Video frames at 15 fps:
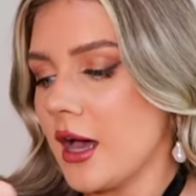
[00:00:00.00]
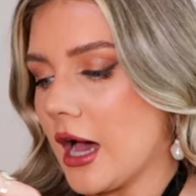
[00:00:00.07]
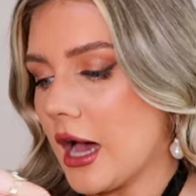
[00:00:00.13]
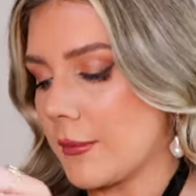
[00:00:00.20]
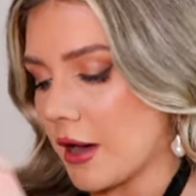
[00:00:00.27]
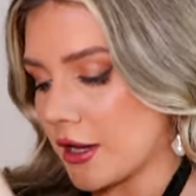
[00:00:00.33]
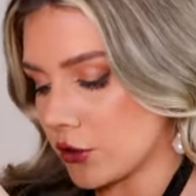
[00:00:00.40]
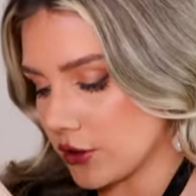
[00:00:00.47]

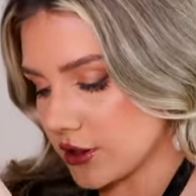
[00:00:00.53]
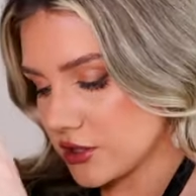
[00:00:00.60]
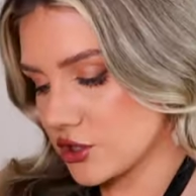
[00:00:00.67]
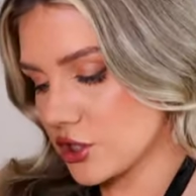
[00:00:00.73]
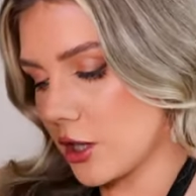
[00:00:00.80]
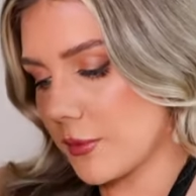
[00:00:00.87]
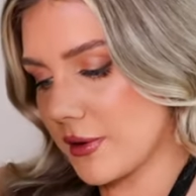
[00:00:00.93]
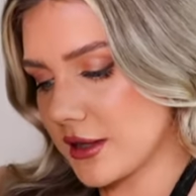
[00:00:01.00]
Um, I got this
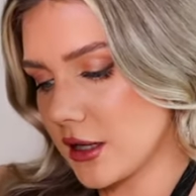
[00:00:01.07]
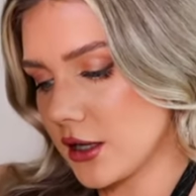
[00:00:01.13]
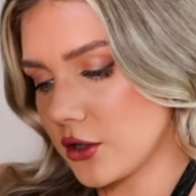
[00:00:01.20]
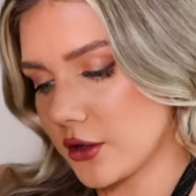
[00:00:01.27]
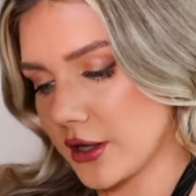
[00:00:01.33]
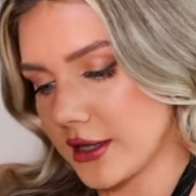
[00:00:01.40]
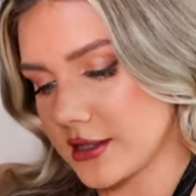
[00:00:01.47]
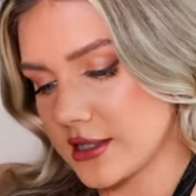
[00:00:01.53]
top, I think I
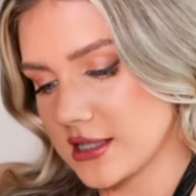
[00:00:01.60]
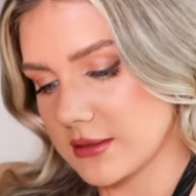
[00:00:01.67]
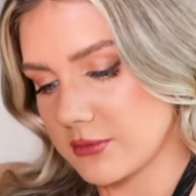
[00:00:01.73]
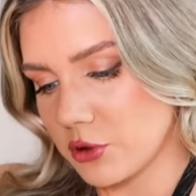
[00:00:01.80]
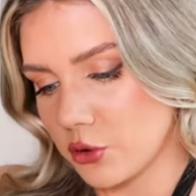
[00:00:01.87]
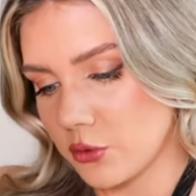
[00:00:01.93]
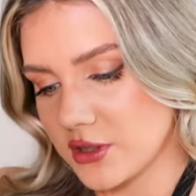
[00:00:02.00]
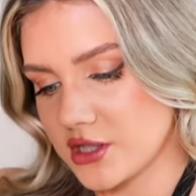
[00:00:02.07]
got it in the
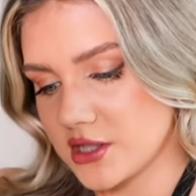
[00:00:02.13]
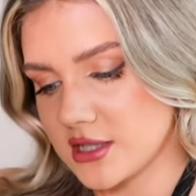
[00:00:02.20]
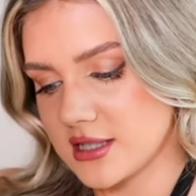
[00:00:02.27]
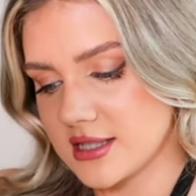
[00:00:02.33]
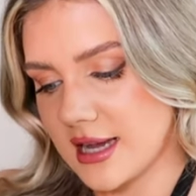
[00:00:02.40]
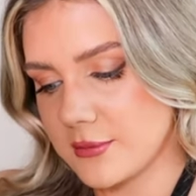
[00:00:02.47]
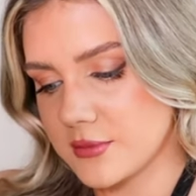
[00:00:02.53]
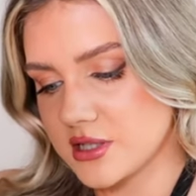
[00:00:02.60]
small, which is the
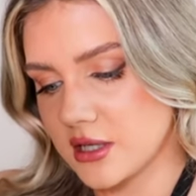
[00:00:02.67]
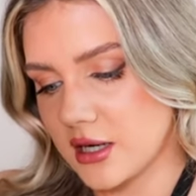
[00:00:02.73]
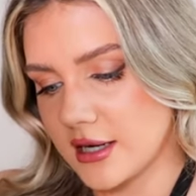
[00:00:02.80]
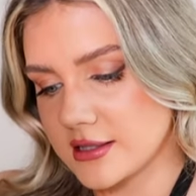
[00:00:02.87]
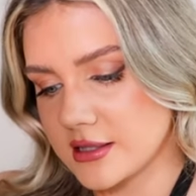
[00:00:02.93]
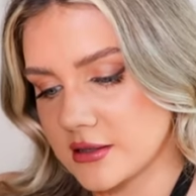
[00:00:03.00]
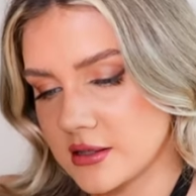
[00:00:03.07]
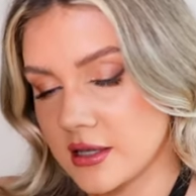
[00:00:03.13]
same
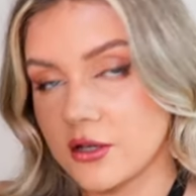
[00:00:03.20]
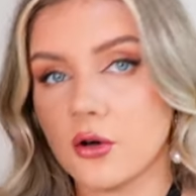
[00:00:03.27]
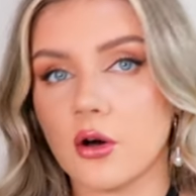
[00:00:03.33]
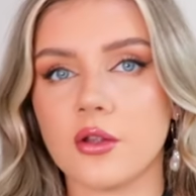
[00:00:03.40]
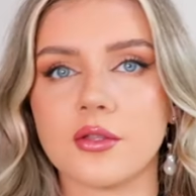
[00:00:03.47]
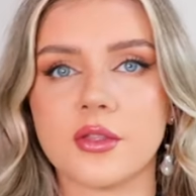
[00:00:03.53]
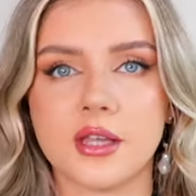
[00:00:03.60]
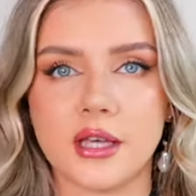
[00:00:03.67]
size as I
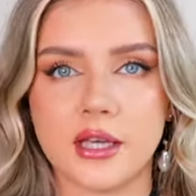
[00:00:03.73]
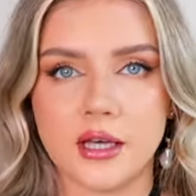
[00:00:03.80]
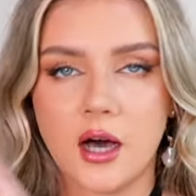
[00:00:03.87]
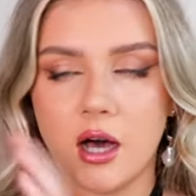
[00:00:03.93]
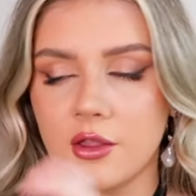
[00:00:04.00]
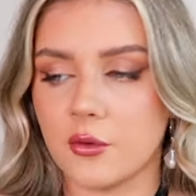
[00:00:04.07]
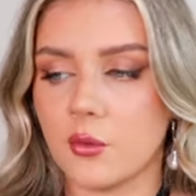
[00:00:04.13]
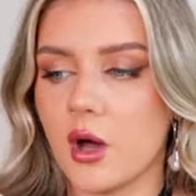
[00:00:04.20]
got the
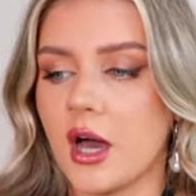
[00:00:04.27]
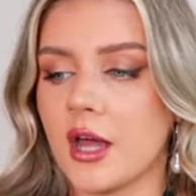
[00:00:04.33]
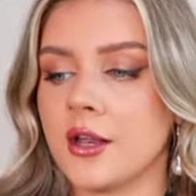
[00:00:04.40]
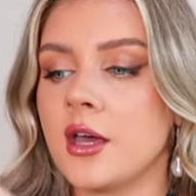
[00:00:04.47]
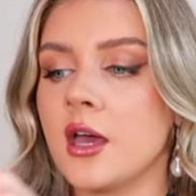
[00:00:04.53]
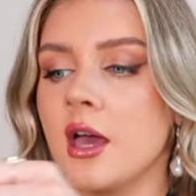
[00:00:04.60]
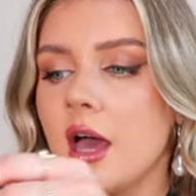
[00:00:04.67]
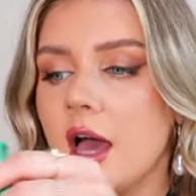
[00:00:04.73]
other one.
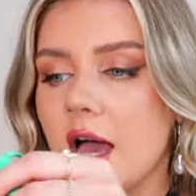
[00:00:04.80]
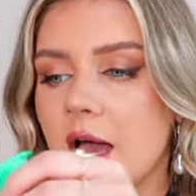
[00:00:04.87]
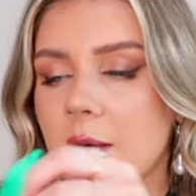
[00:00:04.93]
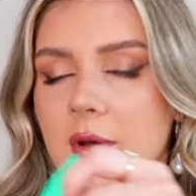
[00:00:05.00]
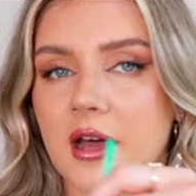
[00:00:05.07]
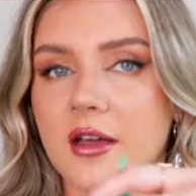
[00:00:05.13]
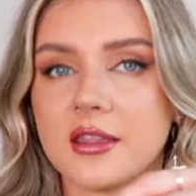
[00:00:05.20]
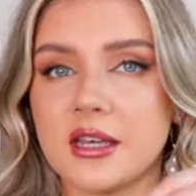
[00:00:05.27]
Um,
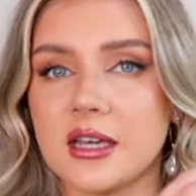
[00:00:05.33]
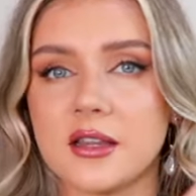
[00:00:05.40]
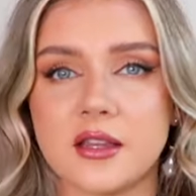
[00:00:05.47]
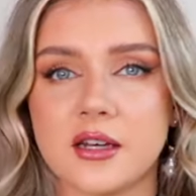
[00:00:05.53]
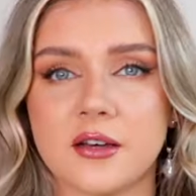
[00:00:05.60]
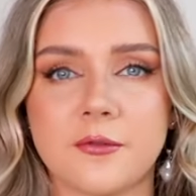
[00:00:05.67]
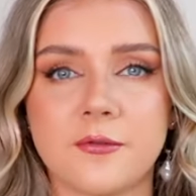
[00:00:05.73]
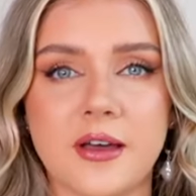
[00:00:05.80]
and I think
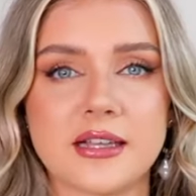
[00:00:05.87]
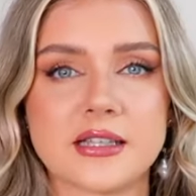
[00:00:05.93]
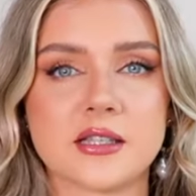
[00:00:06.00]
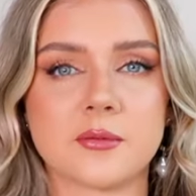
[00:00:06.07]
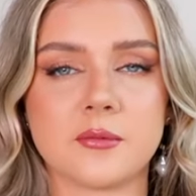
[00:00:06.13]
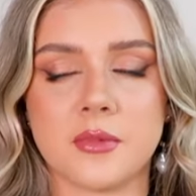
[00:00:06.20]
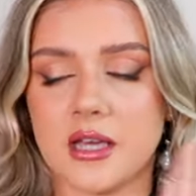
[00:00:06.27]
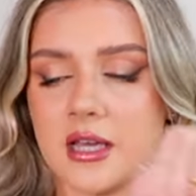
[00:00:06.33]
that it
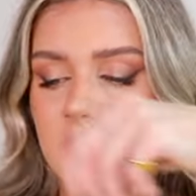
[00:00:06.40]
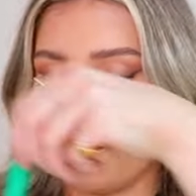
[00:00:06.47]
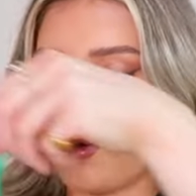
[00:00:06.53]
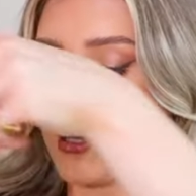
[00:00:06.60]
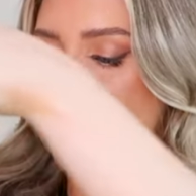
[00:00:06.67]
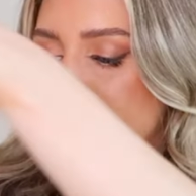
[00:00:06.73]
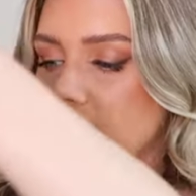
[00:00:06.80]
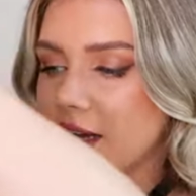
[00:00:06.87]
fits me
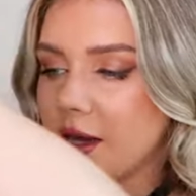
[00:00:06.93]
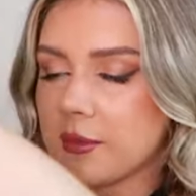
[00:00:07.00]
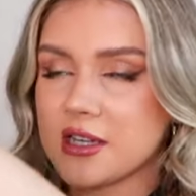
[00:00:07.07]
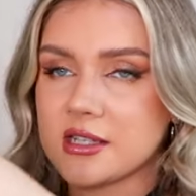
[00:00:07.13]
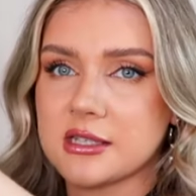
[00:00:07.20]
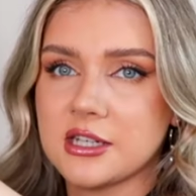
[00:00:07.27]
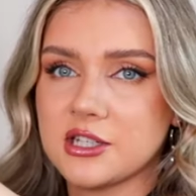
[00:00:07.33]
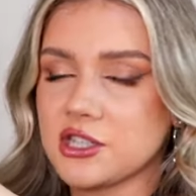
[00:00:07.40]
perfectly. I mean,
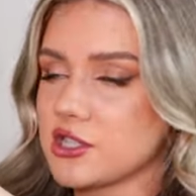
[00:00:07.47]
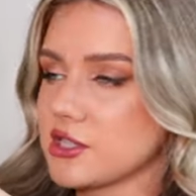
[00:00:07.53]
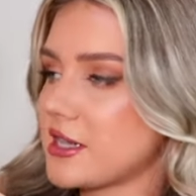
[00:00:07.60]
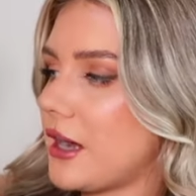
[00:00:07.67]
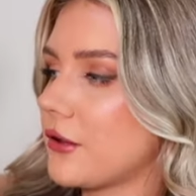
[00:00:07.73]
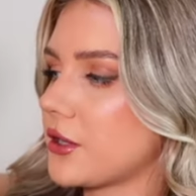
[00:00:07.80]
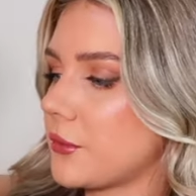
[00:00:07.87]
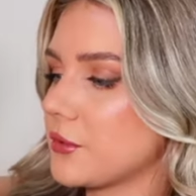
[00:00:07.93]
it's literally just
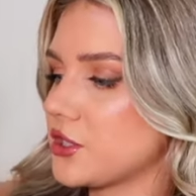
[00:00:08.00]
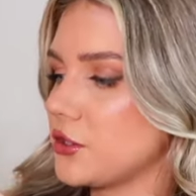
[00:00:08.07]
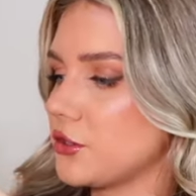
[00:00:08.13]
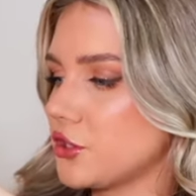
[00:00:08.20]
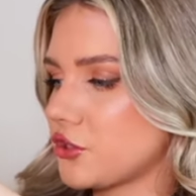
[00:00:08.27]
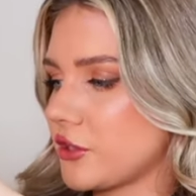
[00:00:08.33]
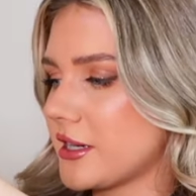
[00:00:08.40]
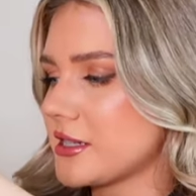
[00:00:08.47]
held up with two
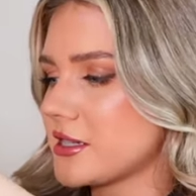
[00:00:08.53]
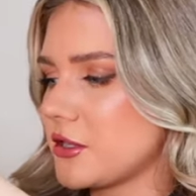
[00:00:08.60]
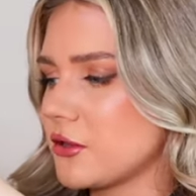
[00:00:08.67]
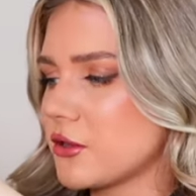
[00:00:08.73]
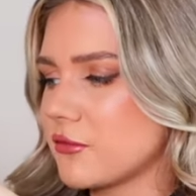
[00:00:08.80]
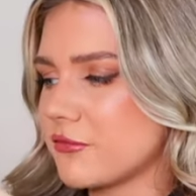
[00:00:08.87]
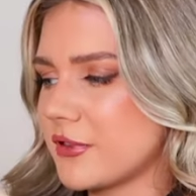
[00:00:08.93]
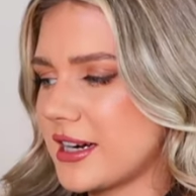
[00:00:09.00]
strings, so you
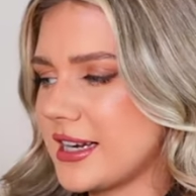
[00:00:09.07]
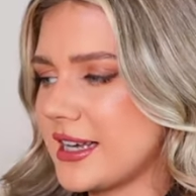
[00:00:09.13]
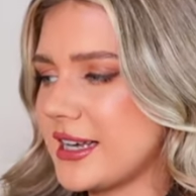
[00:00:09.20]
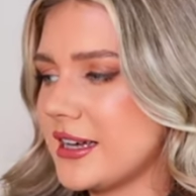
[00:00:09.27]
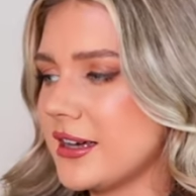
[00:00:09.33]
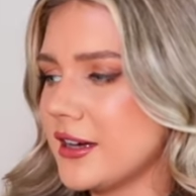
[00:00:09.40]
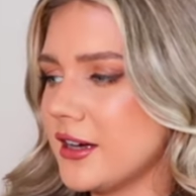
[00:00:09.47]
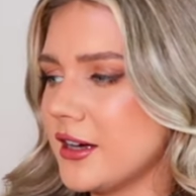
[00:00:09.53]
can
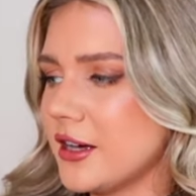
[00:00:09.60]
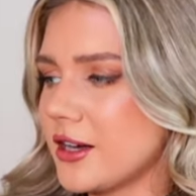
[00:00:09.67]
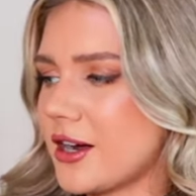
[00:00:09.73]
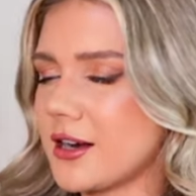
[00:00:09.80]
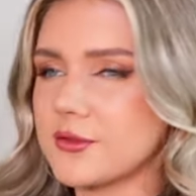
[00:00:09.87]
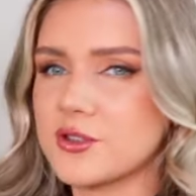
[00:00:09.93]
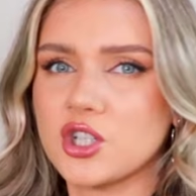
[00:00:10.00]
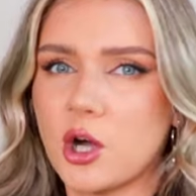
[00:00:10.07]
really
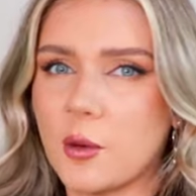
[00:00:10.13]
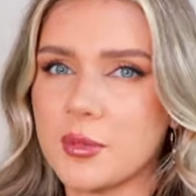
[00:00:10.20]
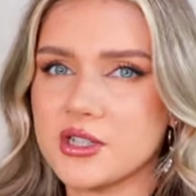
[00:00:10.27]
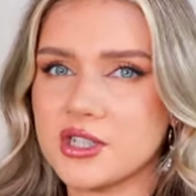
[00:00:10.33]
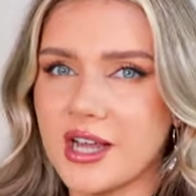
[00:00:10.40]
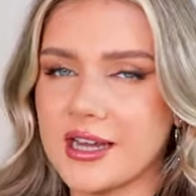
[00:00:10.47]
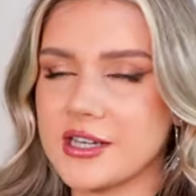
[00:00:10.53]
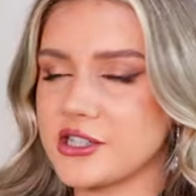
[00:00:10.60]
kind of chop
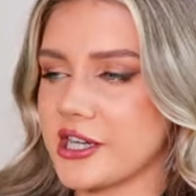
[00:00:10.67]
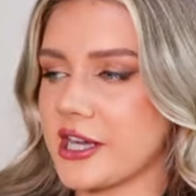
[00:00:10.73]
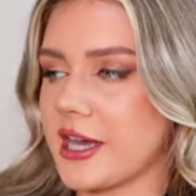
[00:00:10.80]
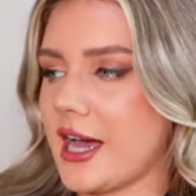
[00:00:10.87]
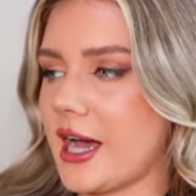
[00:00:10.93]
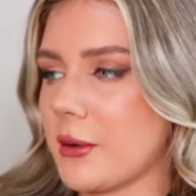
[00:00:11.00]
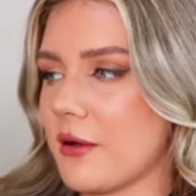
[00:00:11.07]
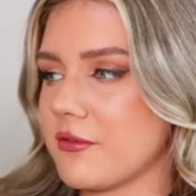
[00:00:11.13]
and change it
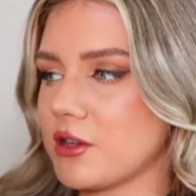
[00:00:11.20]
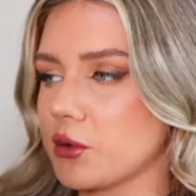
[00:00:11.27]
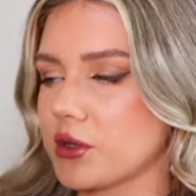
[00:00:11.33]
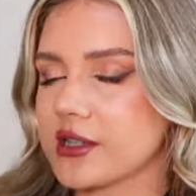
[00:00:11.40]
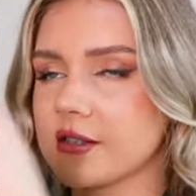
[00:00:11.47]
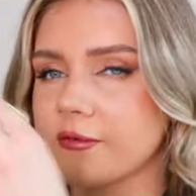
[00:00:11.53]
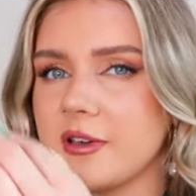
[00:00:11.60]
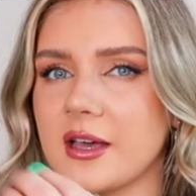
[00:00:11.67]
however you
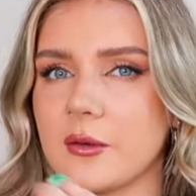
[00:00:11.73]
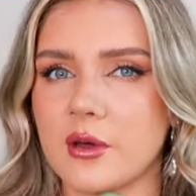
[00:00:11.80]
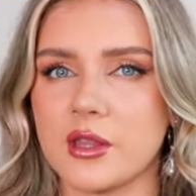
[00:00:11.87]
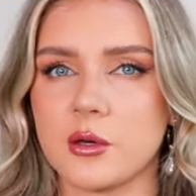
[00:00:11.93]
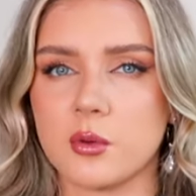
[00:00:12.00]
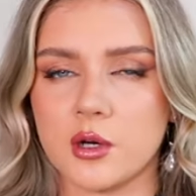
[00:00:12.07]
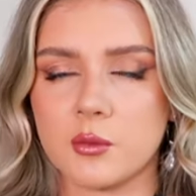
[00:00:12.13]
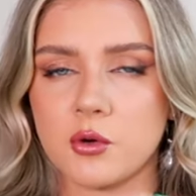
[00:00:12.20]
want it to fit, whether
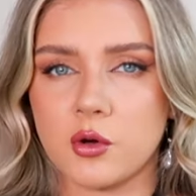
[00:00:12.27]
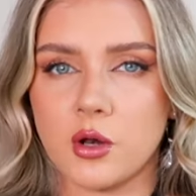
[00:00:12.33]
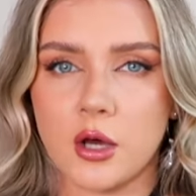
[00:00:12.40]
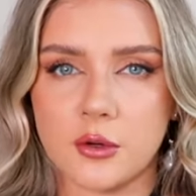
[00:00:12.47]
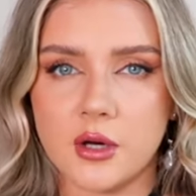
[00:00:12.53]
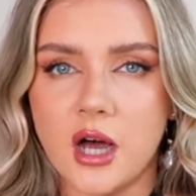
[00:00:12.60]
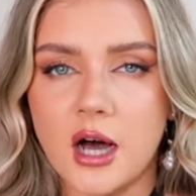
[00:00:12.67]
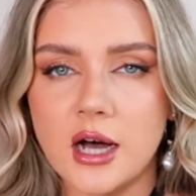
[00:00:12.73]
you want a more
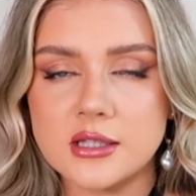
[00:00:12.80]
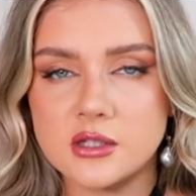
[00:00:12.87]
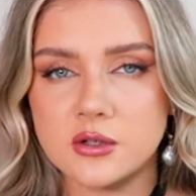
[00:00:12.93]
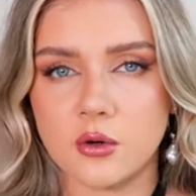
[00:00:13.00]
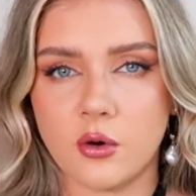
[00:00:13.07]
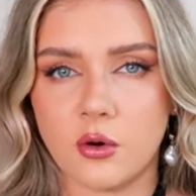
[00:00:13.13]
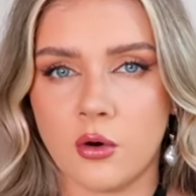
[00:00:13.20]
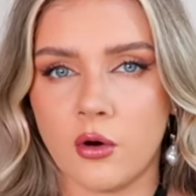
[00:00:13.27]
low cut
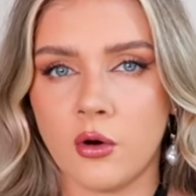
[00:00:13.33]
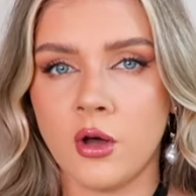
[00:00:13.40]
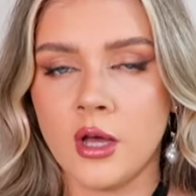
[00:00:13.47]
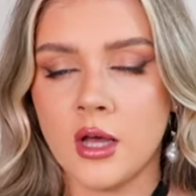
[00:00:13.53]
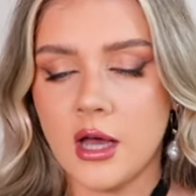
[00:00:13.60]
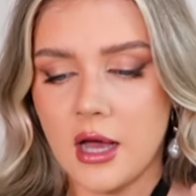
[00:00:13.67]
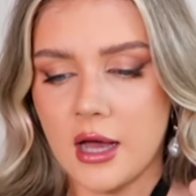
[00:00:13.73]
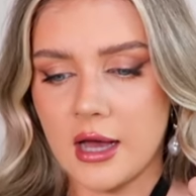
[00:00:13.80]
or
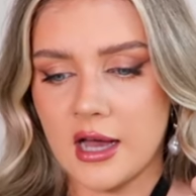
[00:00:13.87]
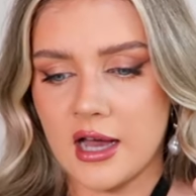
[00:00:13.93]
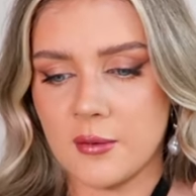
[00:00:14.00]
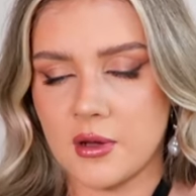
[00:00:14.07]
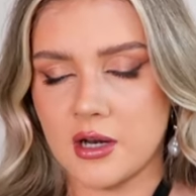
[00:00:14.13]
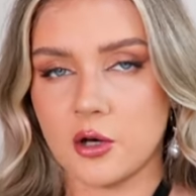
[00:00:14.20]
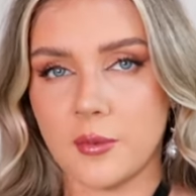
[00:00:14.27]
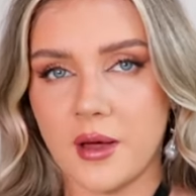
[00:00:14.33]

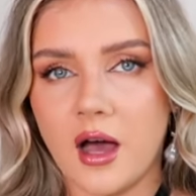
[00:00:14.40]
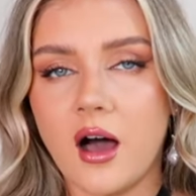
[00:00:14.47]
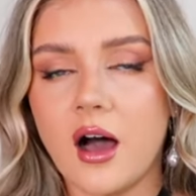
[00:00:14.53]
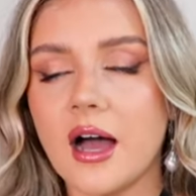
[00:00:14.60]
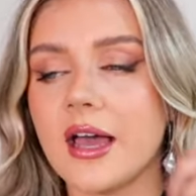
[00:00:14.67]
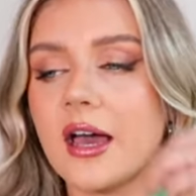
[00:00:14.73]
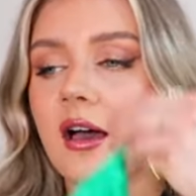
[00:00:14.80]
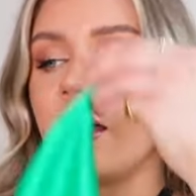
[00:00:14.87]
um, a little bit
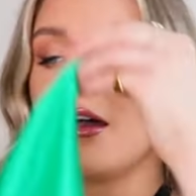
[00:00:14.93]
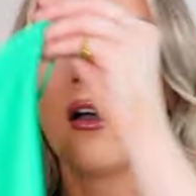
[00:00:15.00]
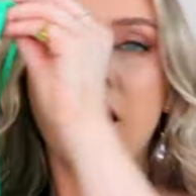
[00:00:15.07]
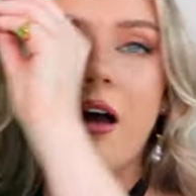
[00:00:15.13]
higher.